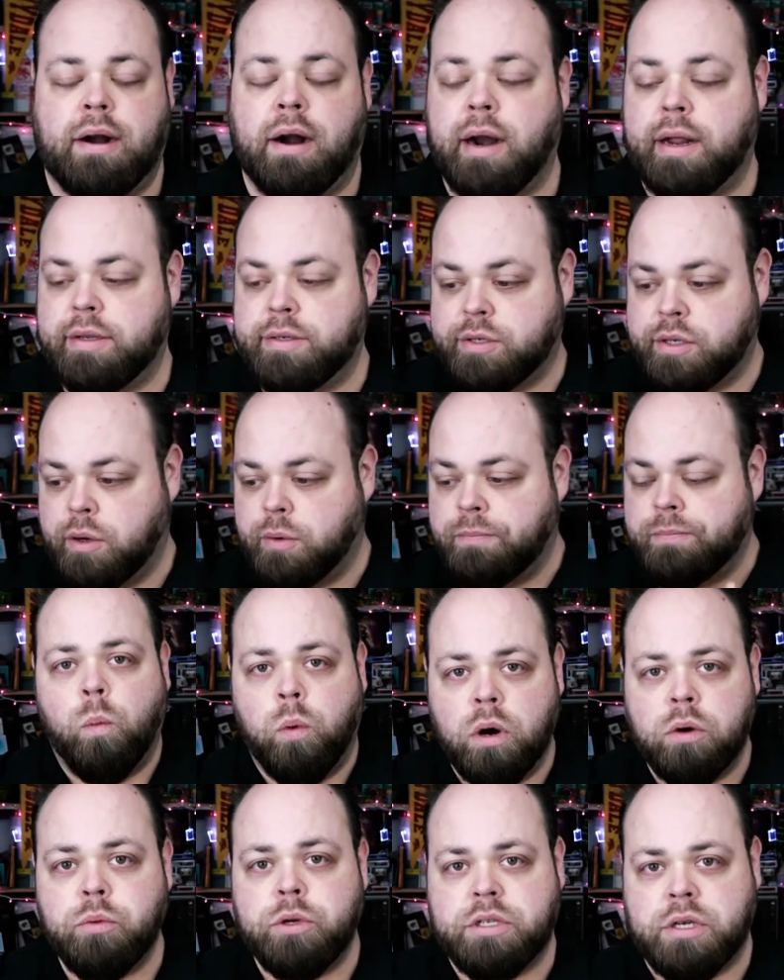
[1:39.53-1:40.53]
All right, so
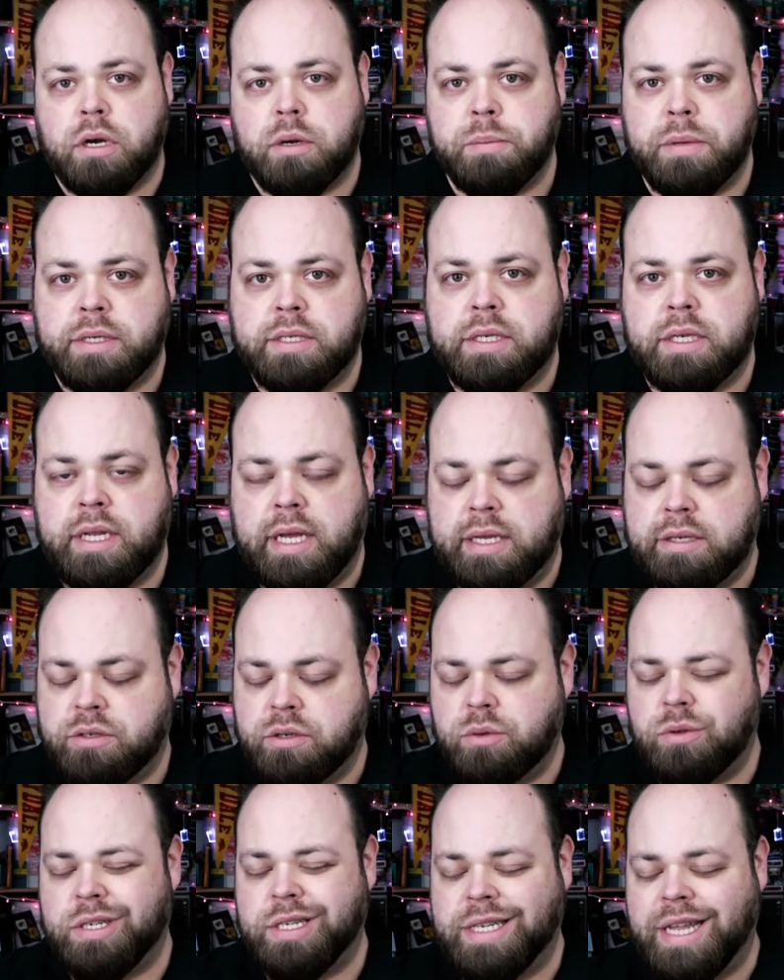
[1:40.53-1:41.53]
what are we talking about today?
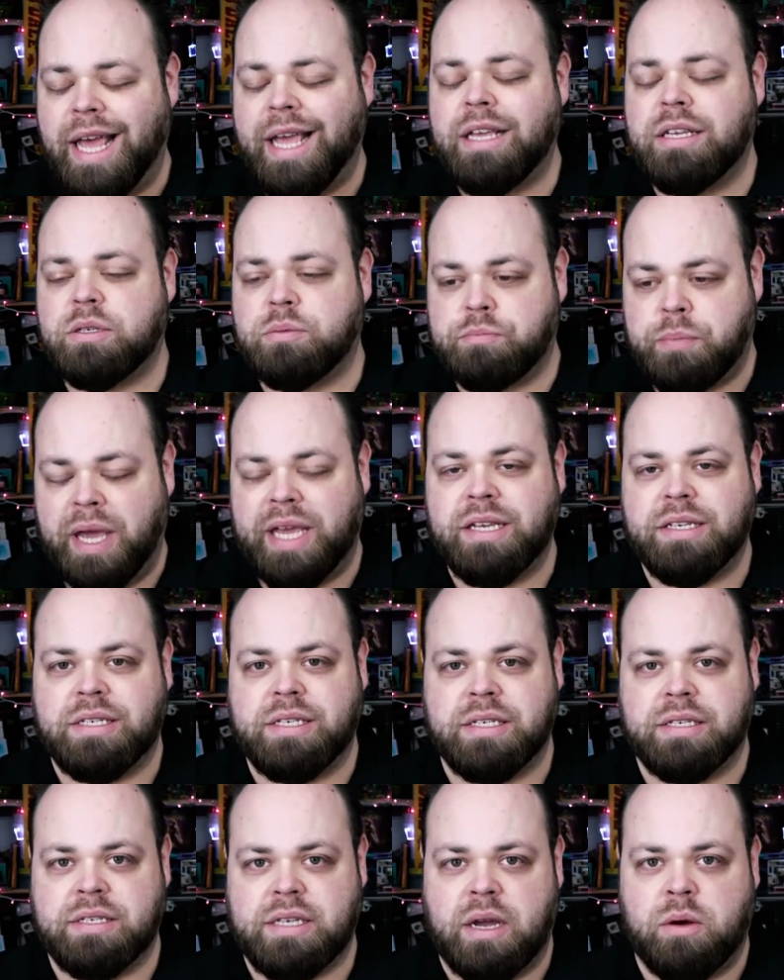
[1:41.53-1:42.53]
So today's
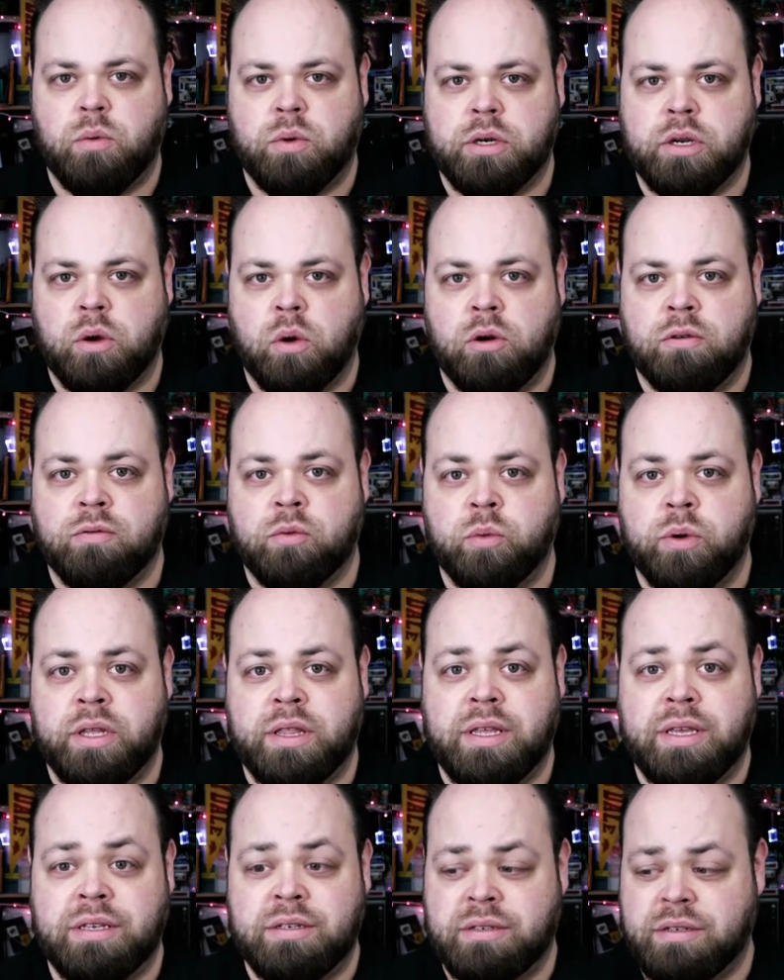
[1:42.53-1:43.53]
basics I want to go over
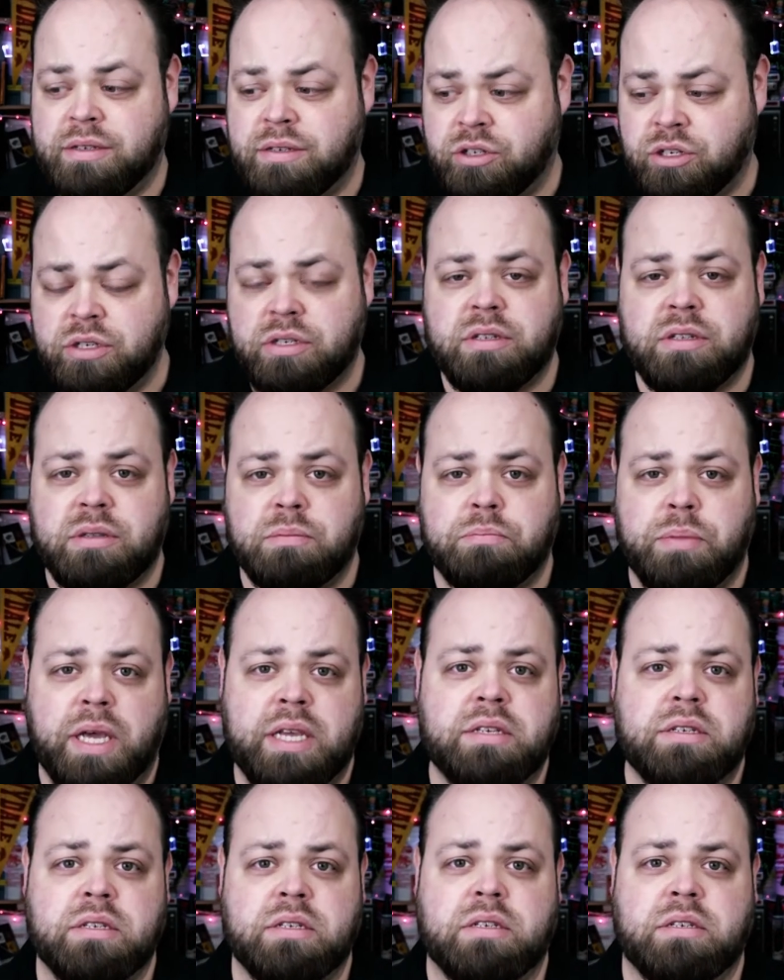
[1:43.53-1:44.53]
with is just the
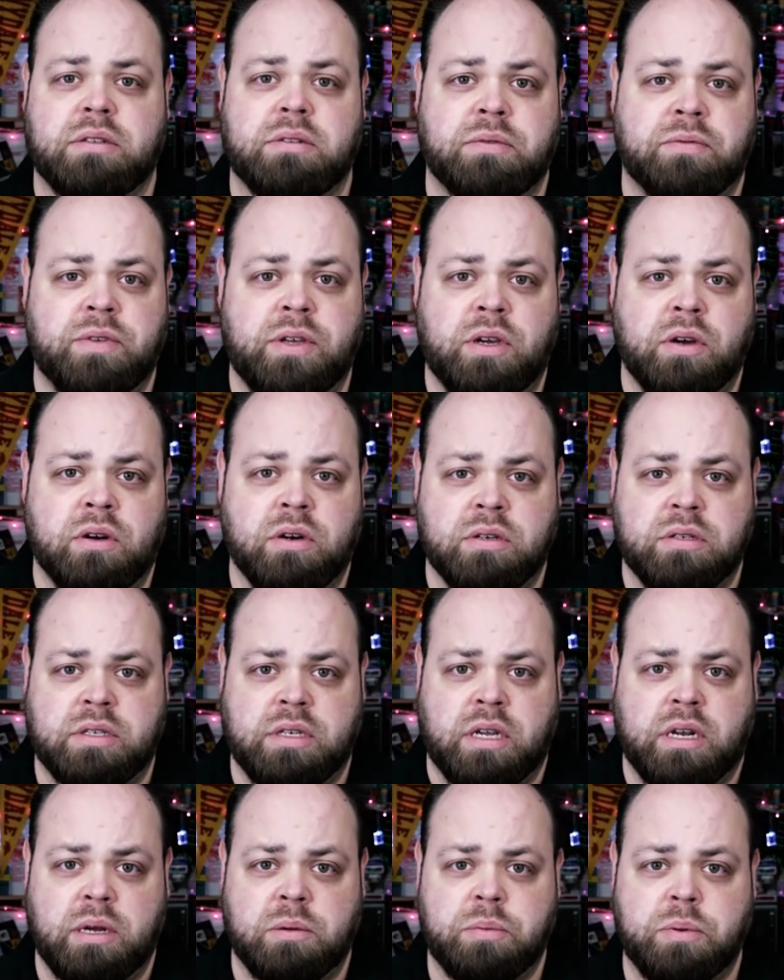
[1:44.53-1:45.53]
basics of the VR
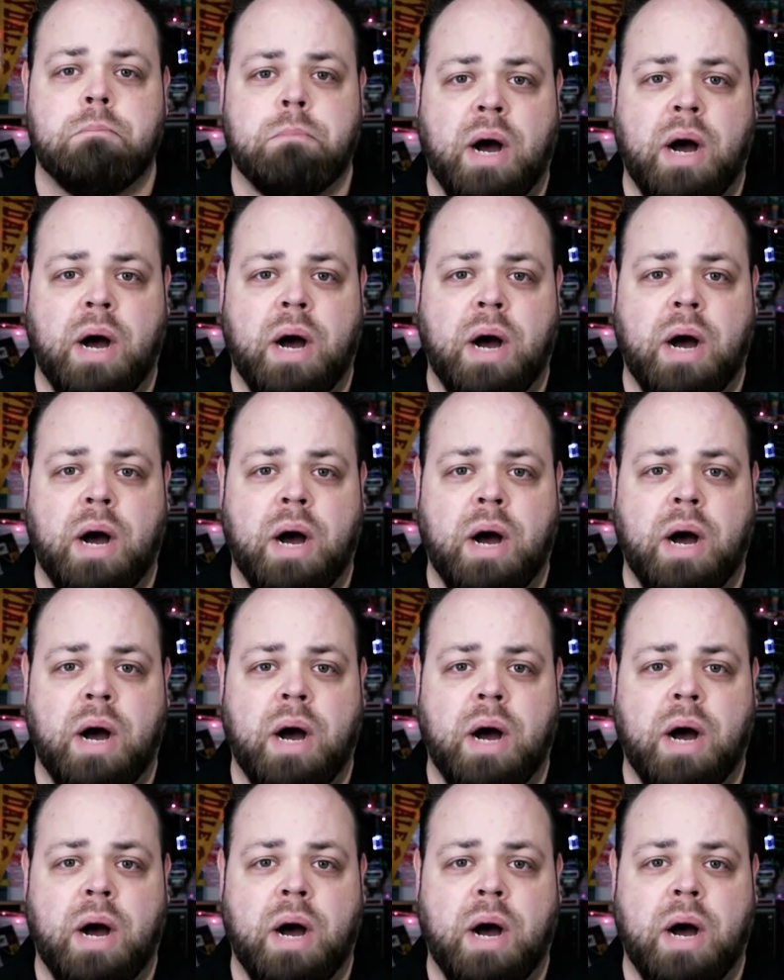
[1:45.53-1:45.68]
setup.